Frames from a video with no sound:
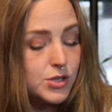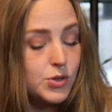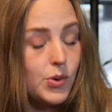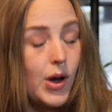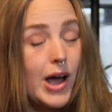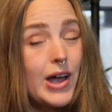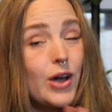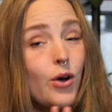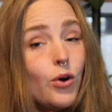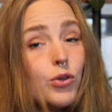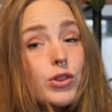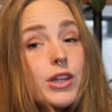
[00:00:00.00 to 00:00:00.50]
so
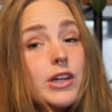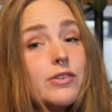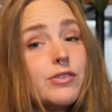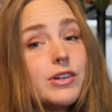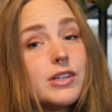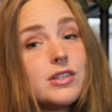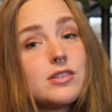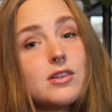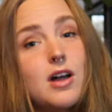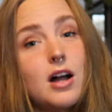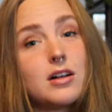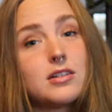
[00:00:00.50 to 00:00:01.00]
I only
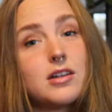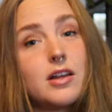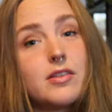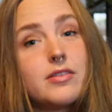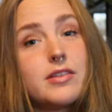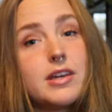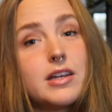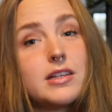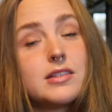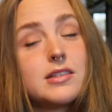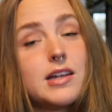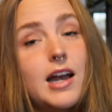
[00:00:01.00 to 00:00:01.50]
restocked on
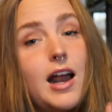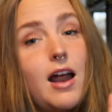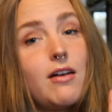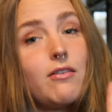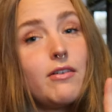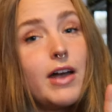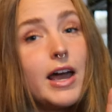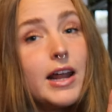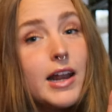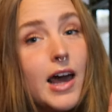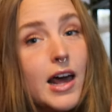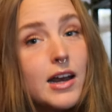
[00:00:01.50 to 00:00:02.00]
things that I
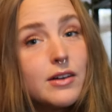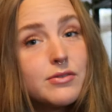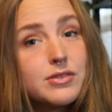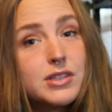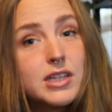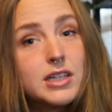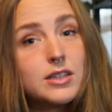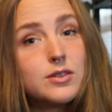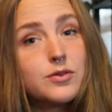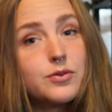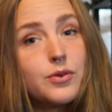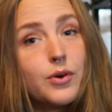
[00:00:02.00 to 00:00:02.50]
ran out of
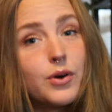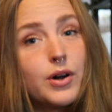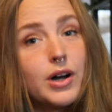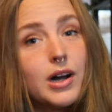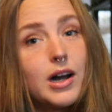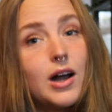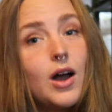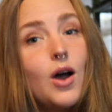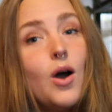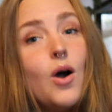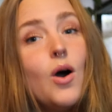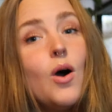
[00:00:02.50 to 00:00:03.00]
seeds
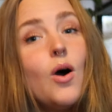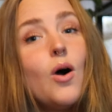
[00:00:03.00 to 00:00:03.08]
for